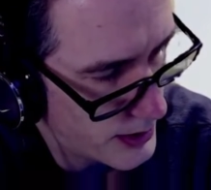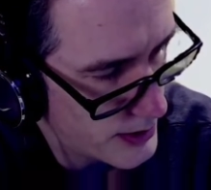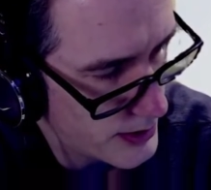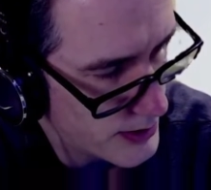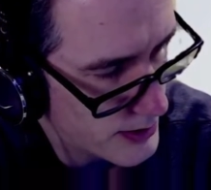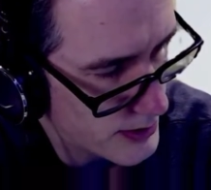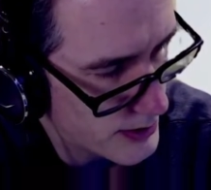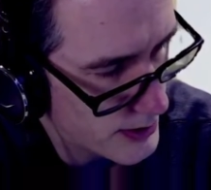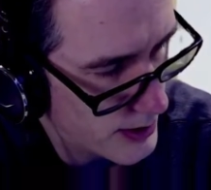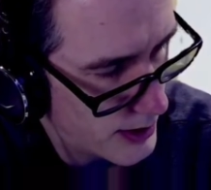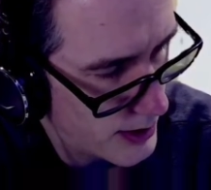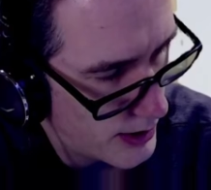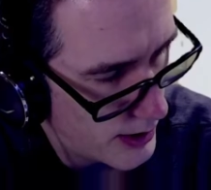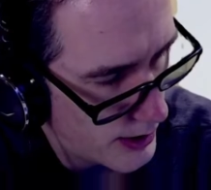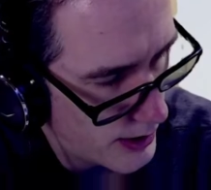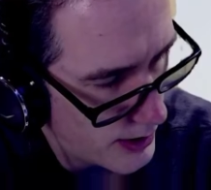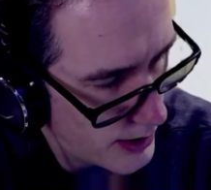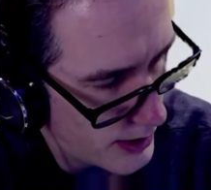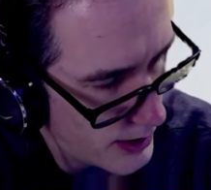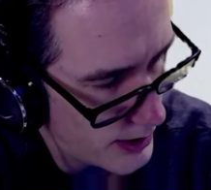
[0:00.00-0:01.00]
piece
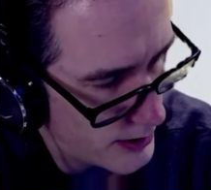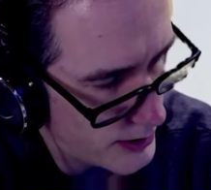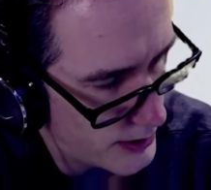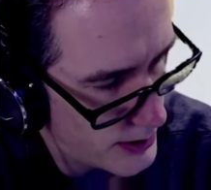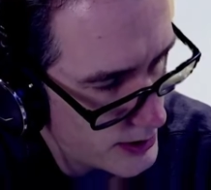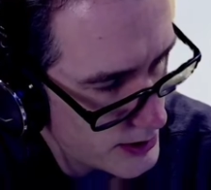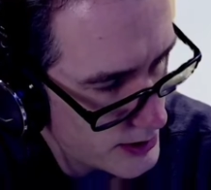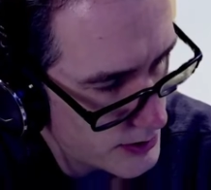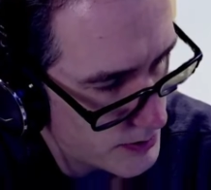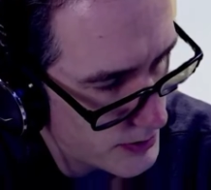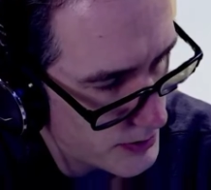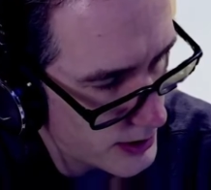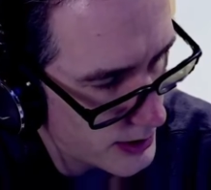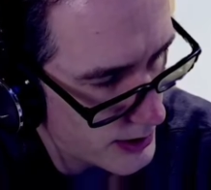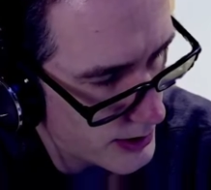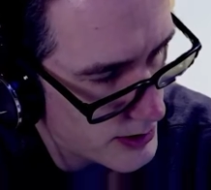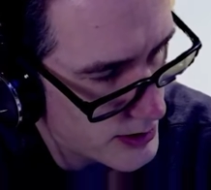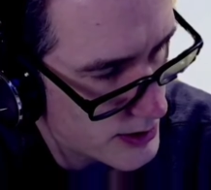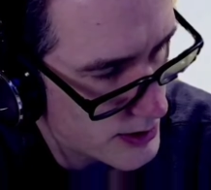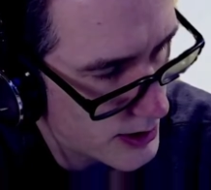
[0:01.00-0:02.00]
and this
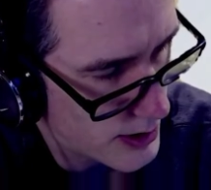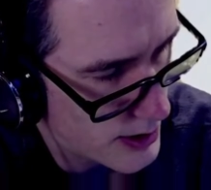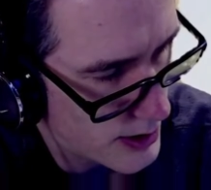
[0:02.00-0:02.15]
piece.